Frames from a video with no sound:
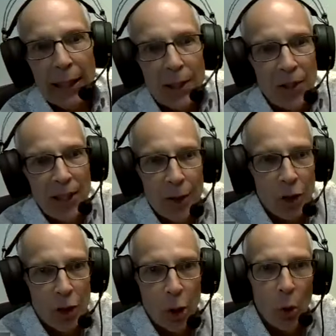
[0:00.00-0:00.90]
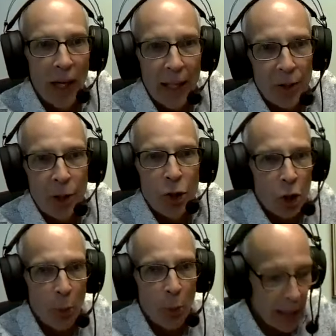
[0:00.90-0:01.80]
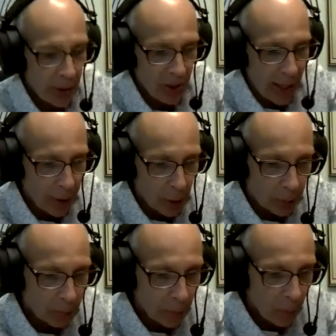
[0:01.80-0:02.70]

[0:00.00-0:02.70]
I said sew, as in sewing a sail.